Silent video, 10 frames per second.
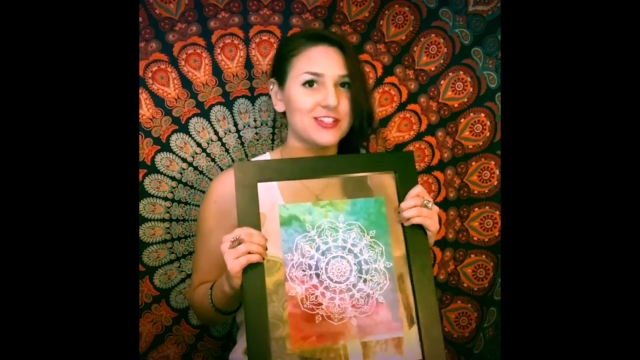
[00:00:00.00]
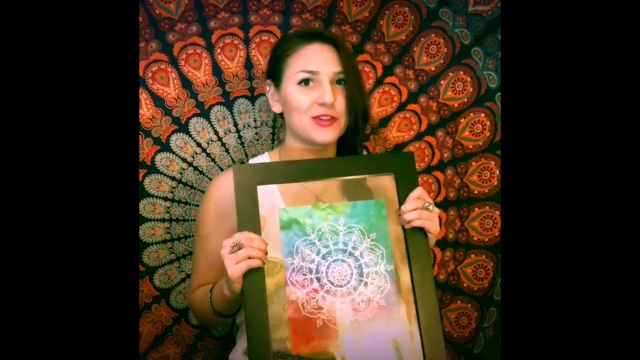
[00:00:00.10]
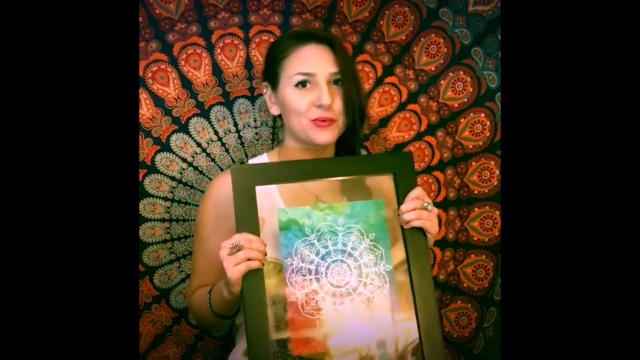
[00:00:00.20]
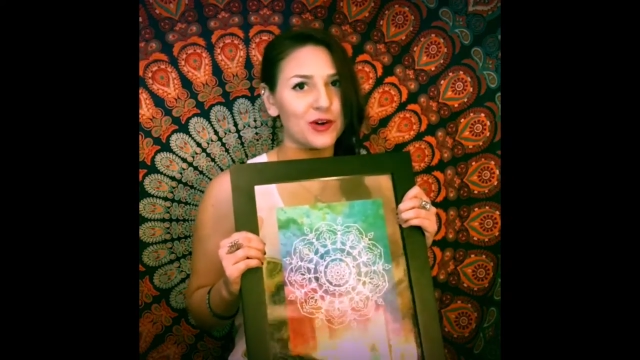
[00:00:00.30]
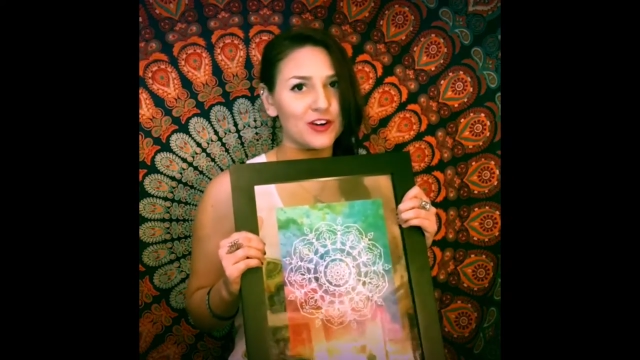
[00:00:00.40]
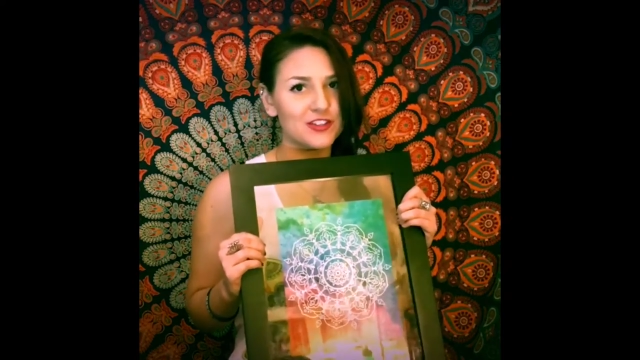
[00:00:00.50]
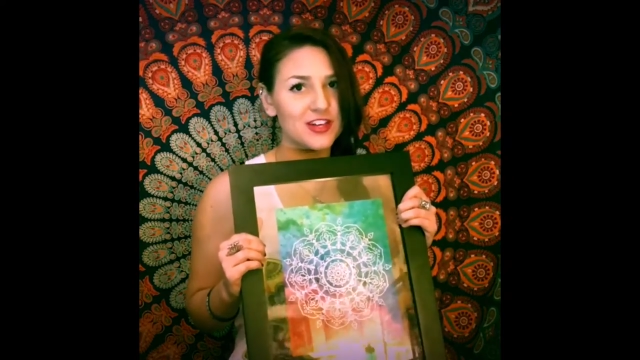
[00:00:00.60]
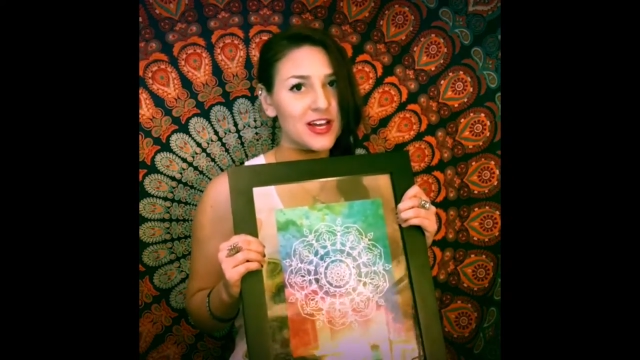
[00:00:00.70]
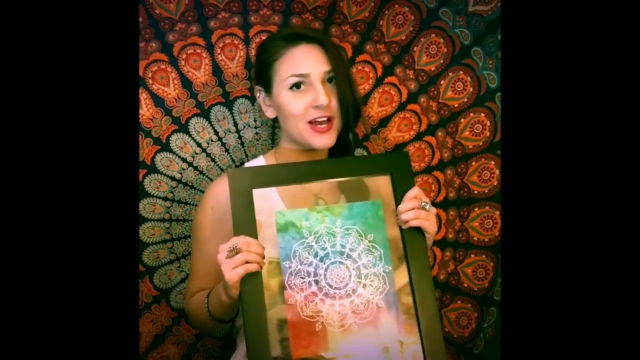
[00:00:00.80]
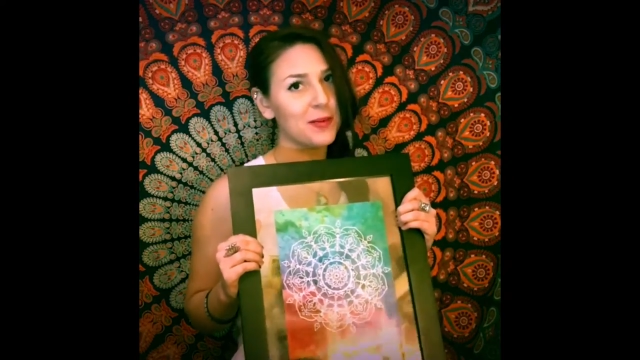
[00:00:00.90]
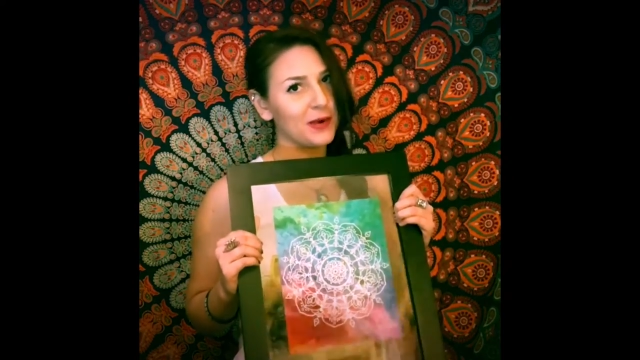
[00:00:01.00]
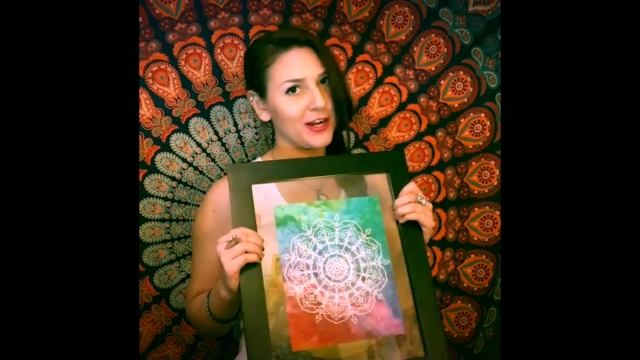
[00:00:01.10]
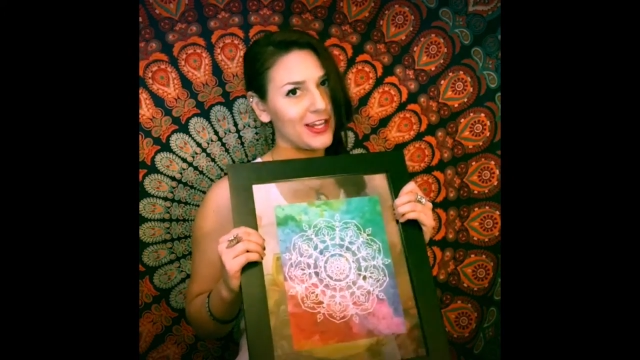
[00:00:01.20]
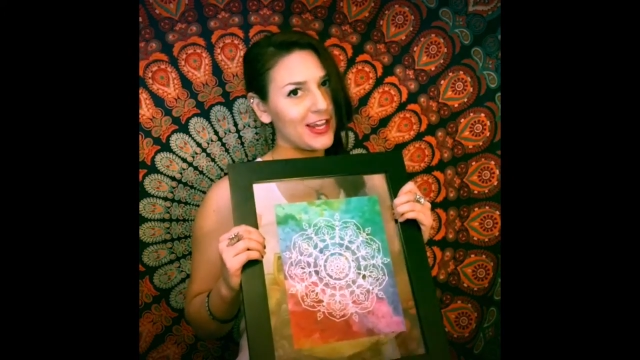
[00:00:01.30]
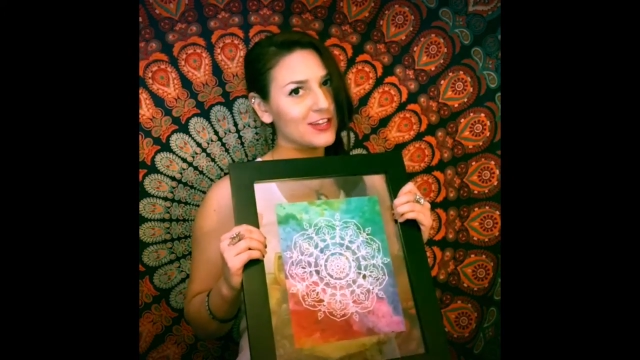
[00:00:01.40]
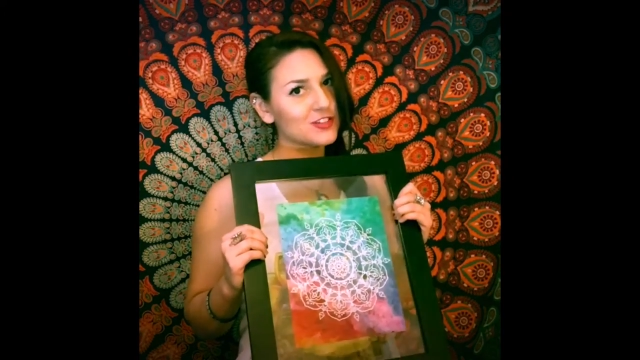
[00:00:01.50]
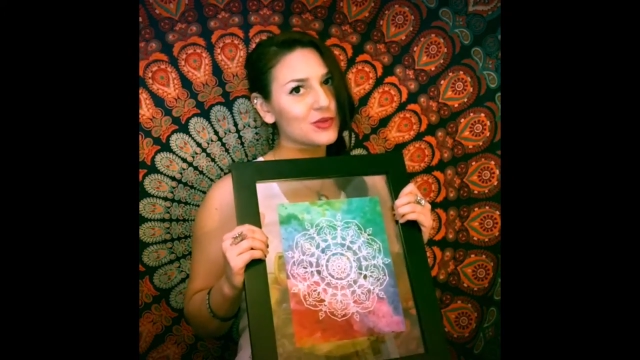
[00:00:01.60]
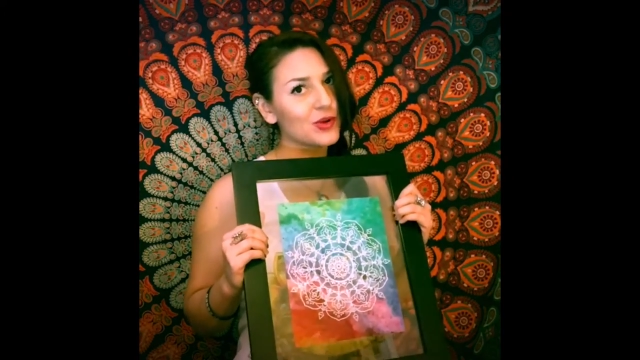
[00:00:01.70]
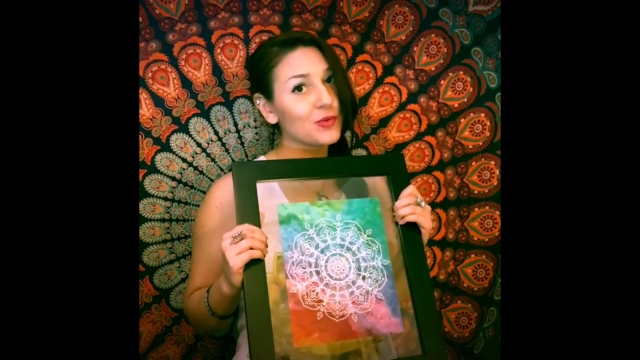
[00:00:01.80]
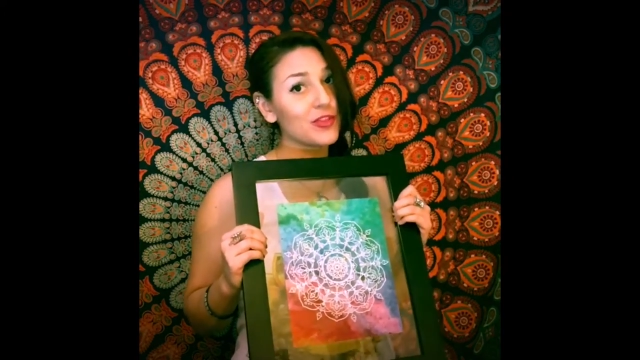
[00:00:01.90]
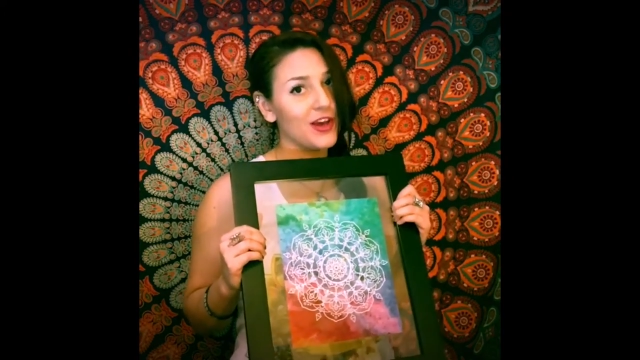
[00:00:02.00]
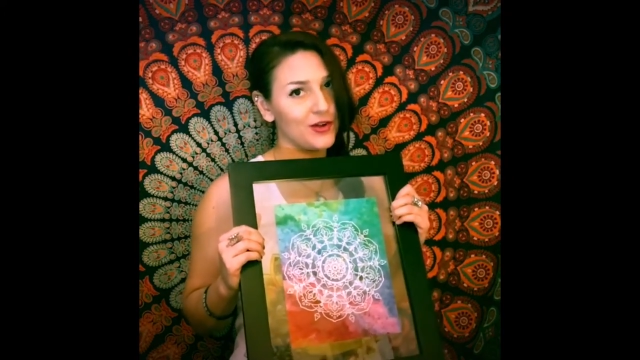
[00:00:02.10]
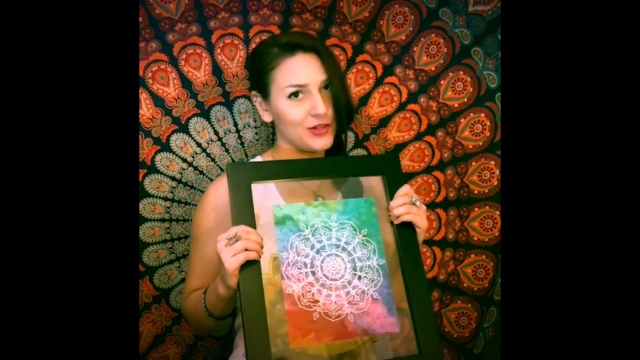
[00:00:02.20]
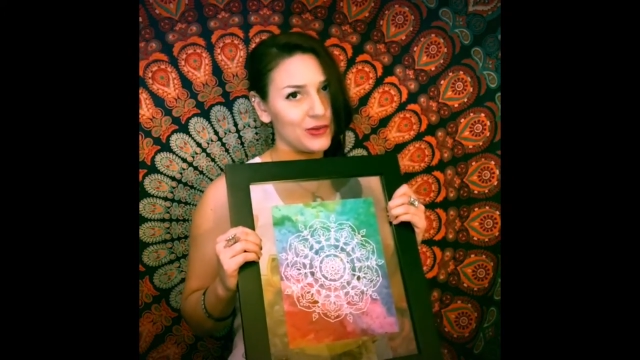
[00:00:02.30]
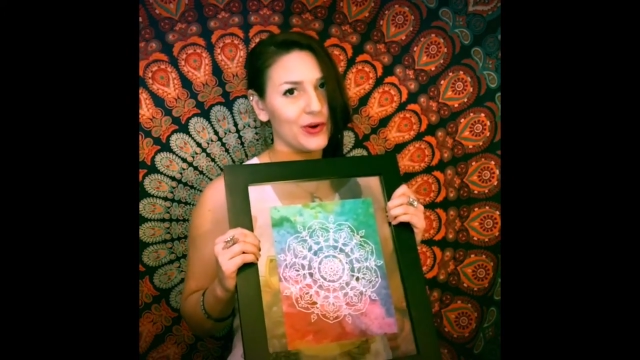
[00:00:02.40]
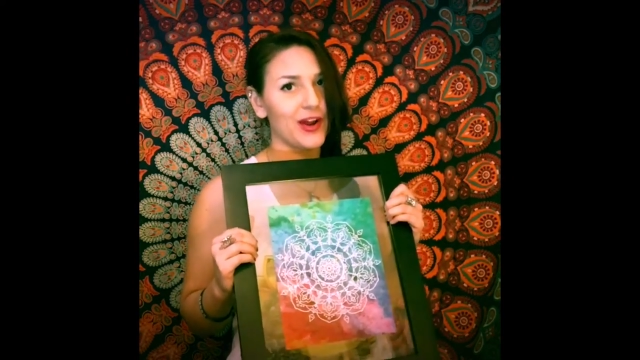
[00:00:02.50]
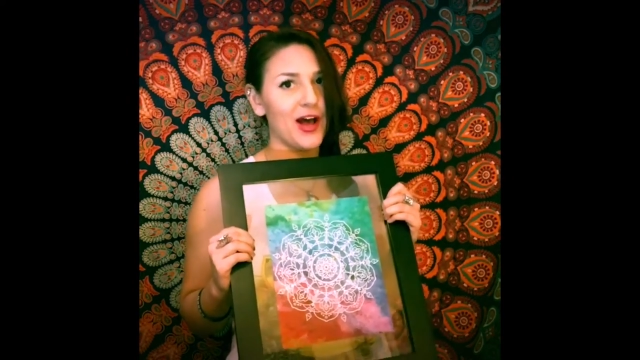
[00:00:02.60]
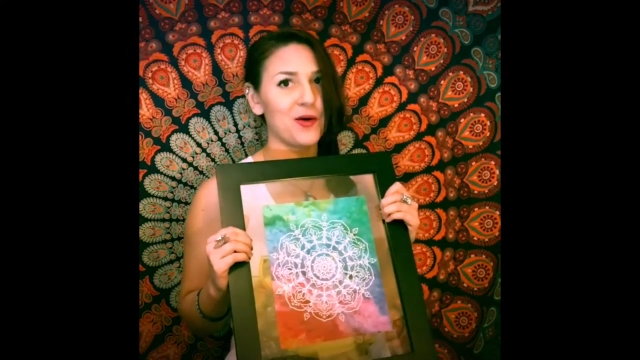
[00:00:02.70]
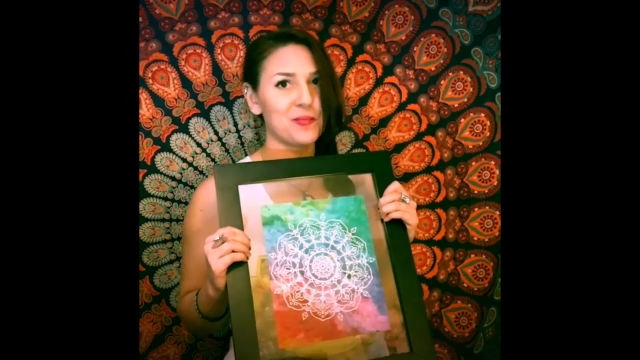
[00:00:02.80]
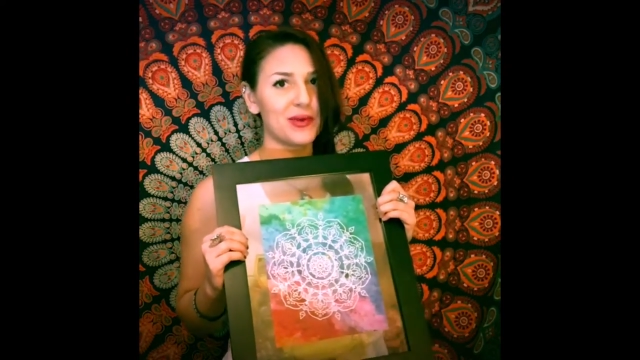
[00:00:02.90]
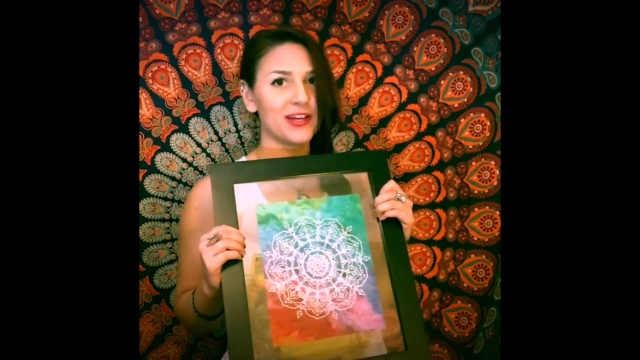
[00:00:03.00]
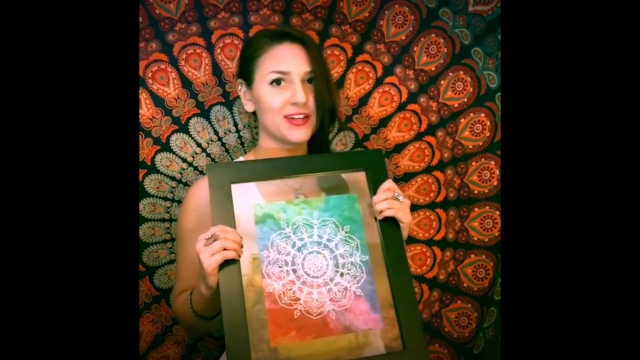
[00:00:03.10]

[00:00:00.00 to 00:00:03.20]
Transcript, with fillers: into the world, but I can't do it without your help.